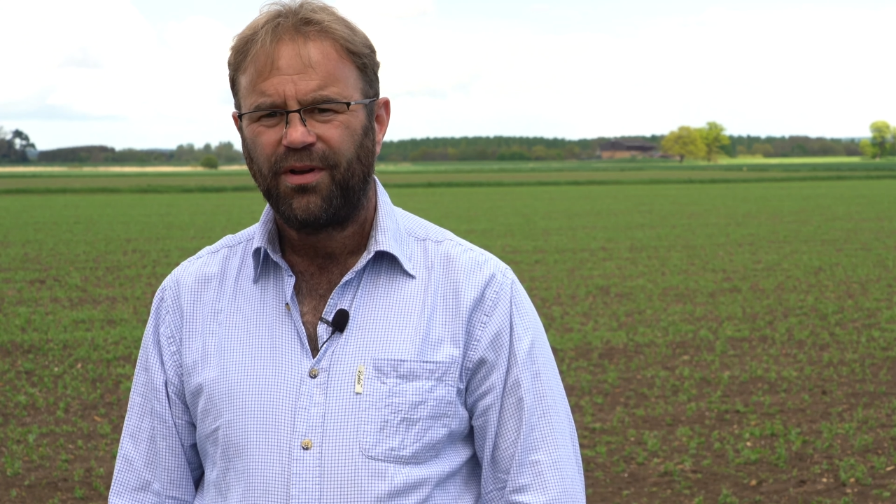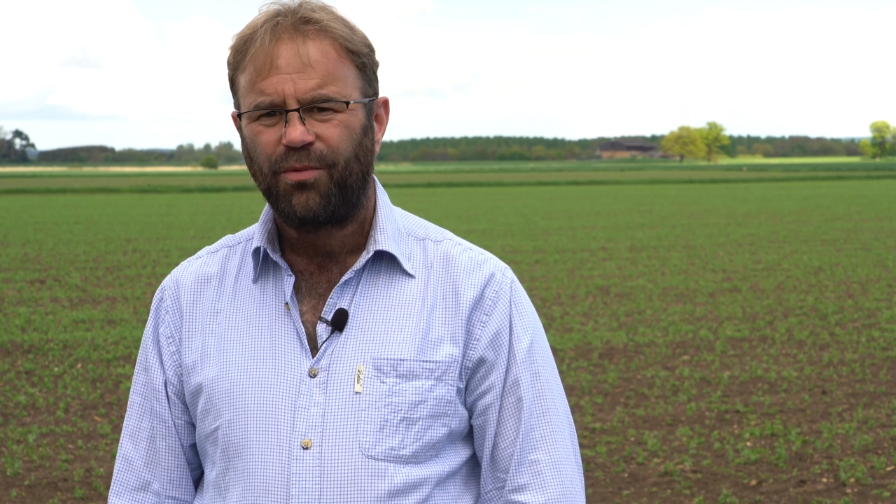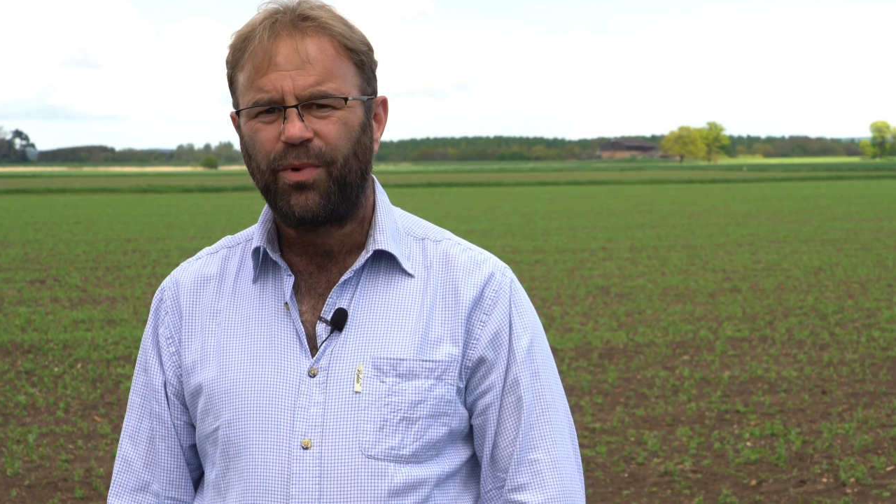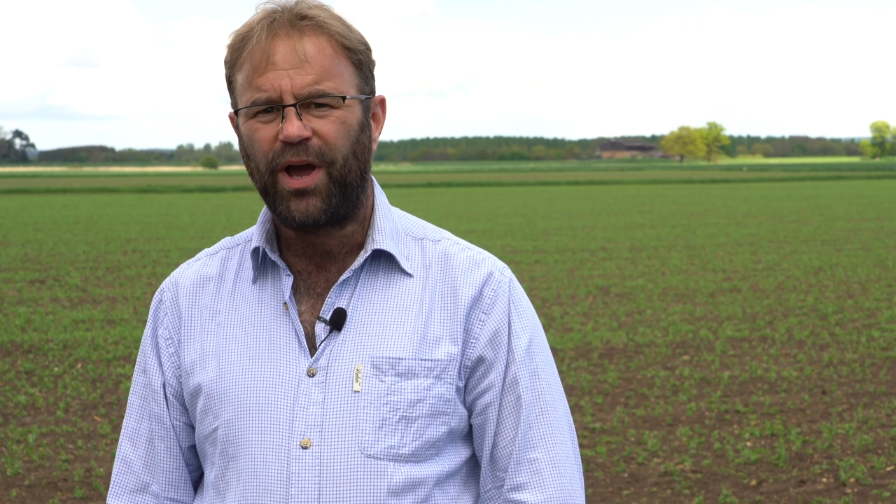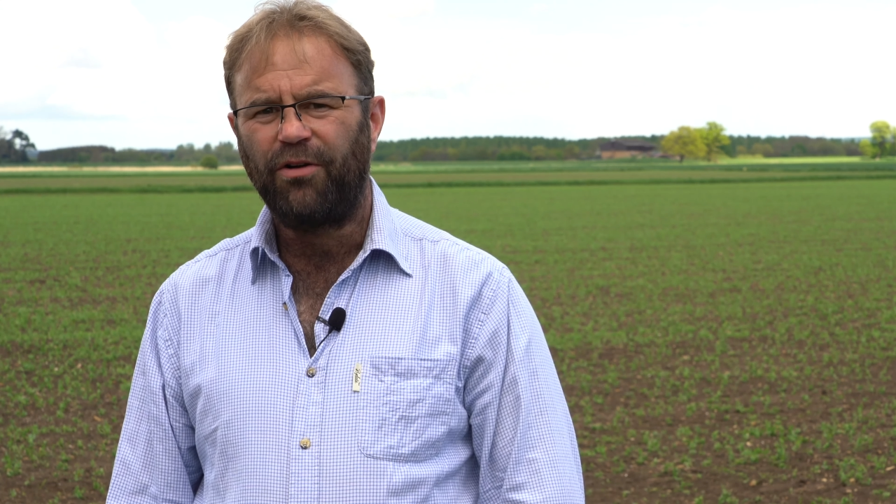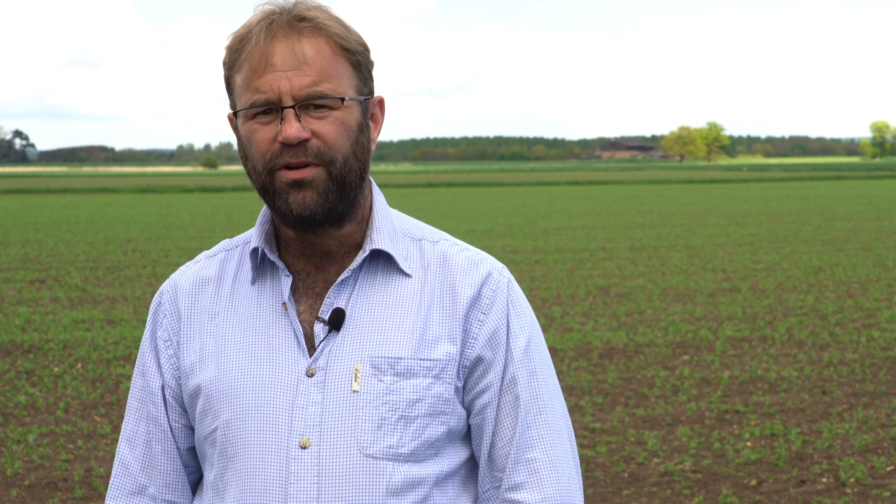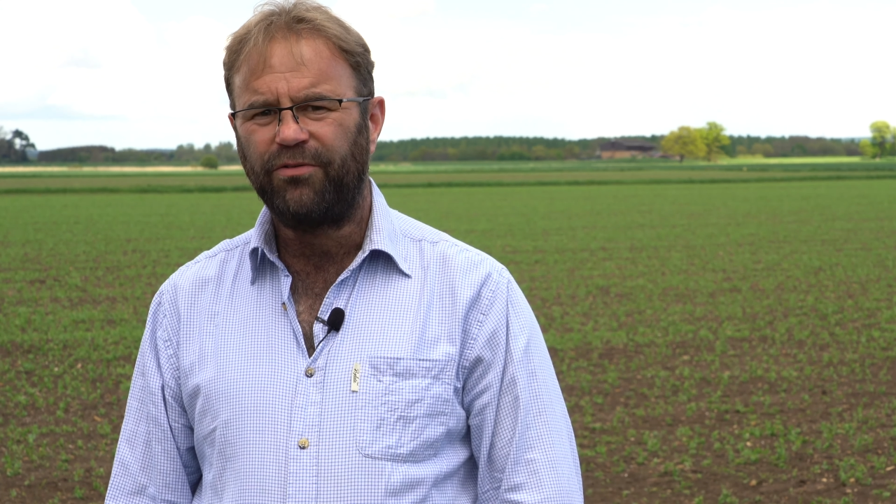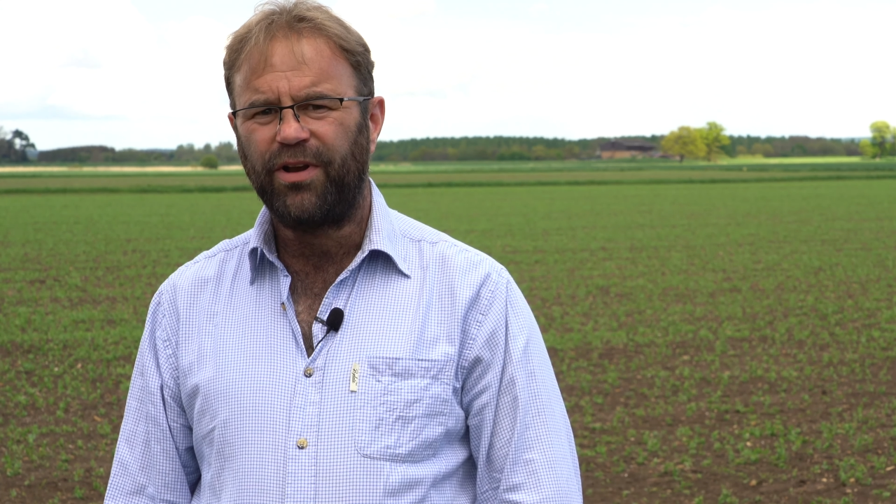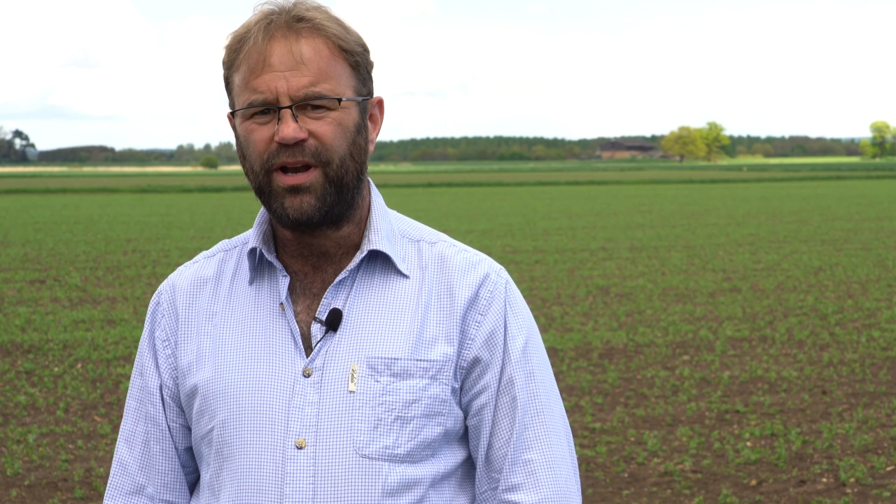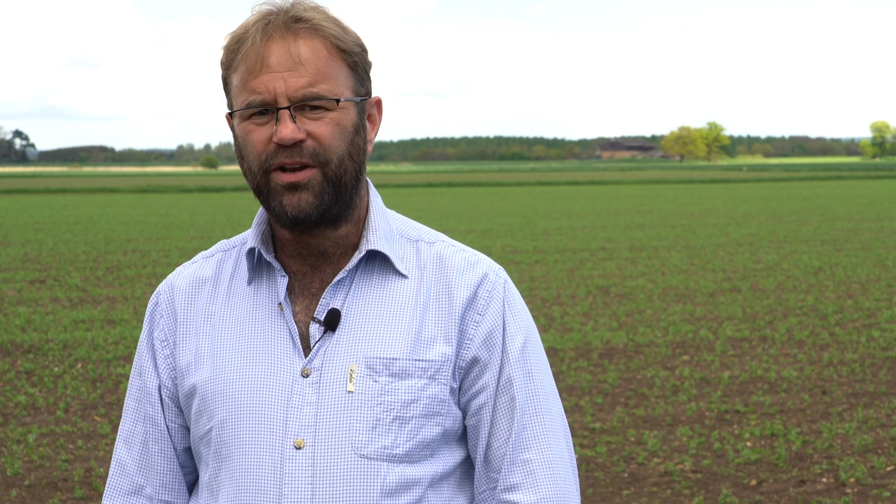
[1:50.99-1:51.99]
we are
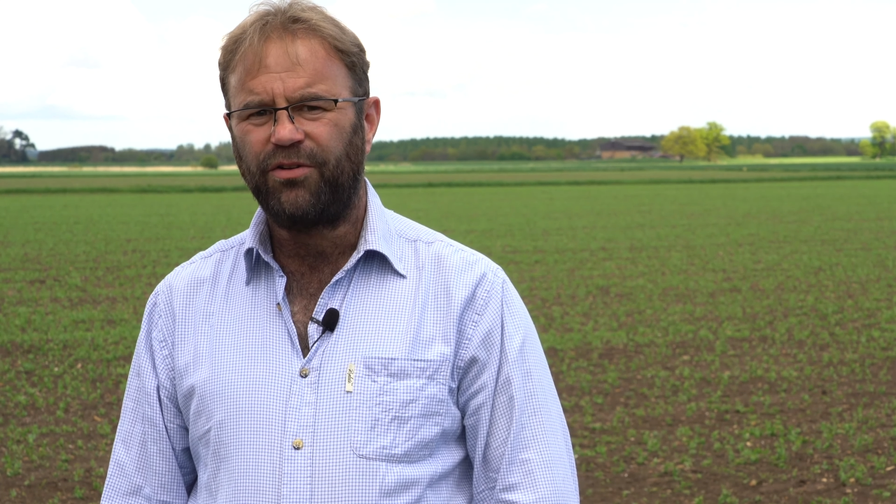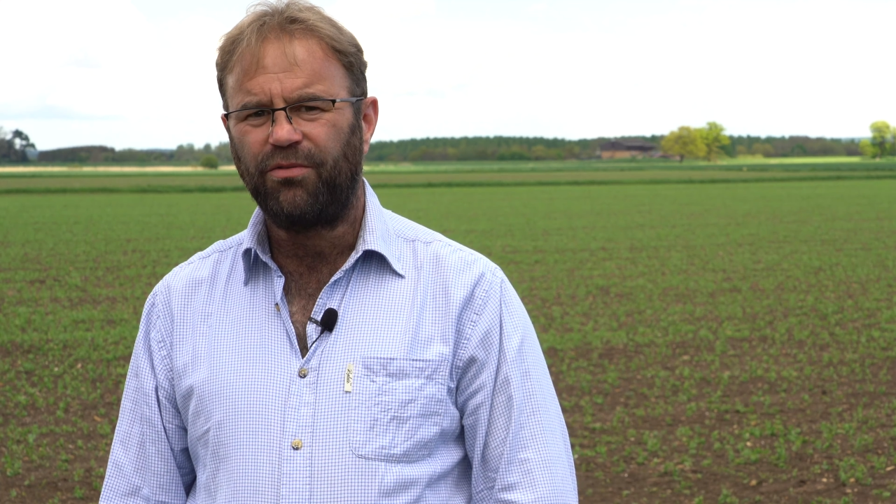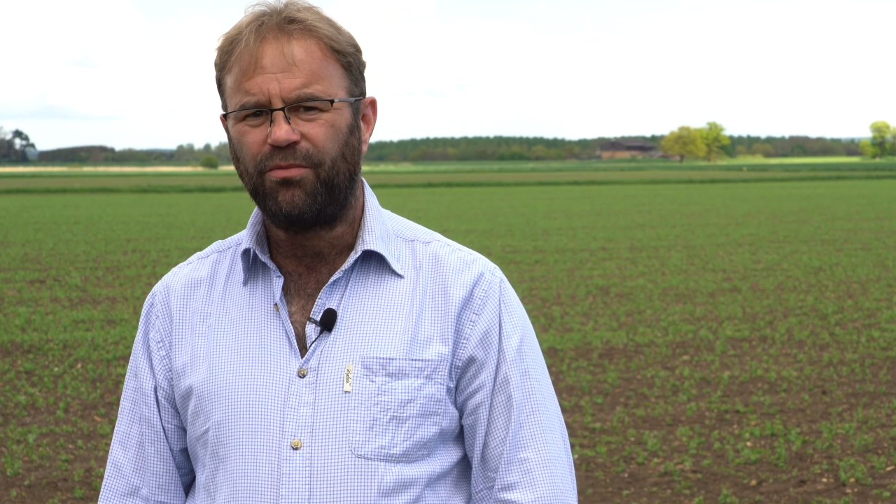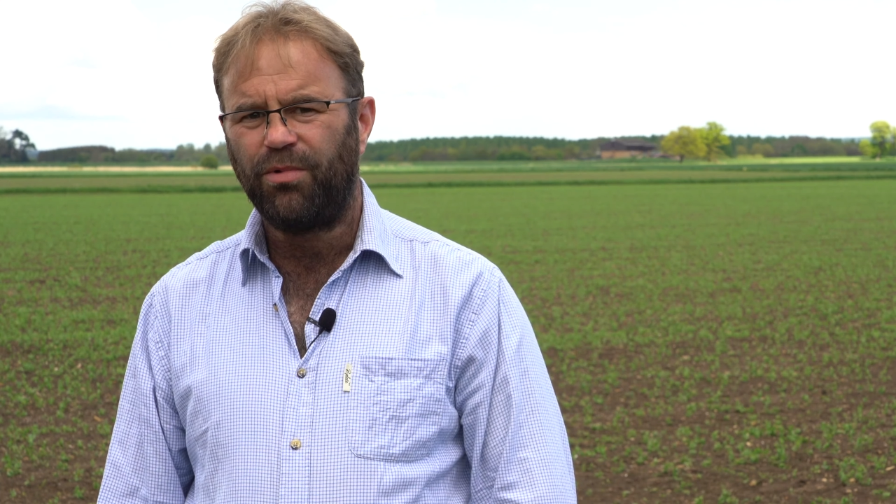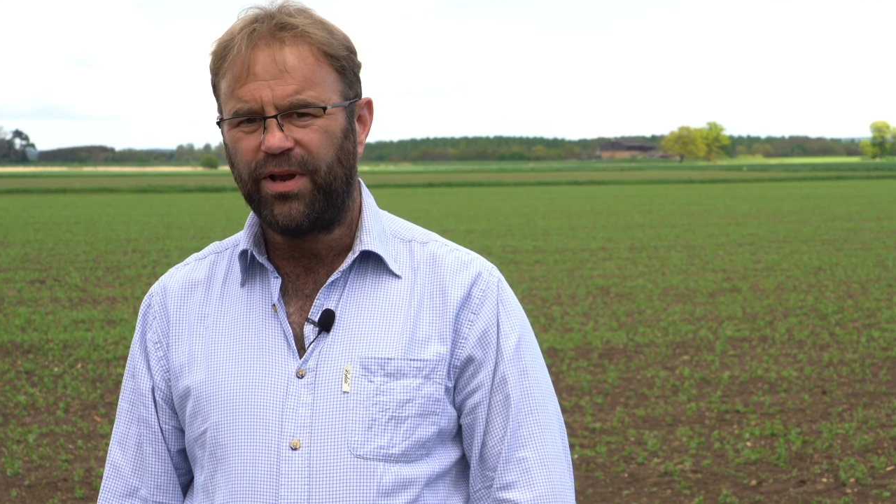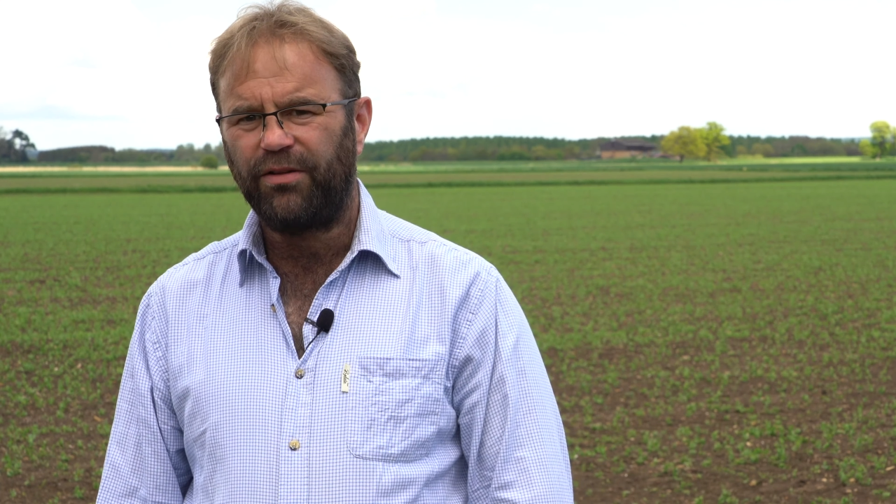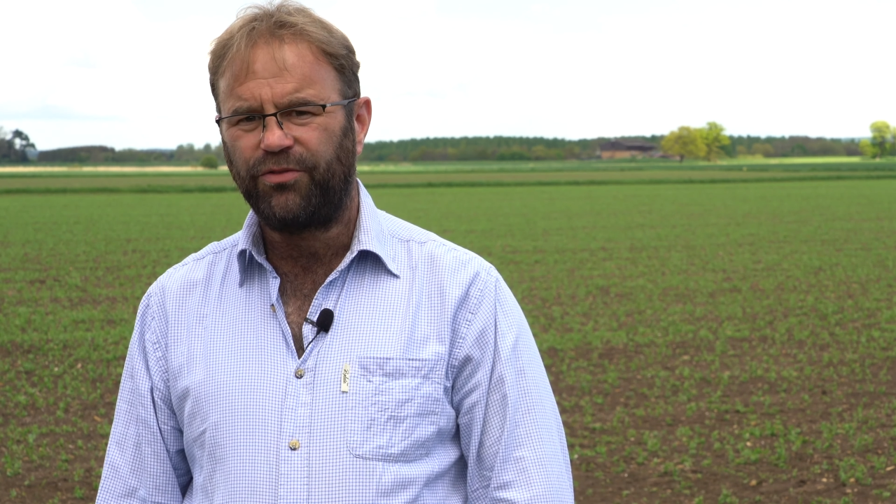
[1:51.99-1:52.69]
in real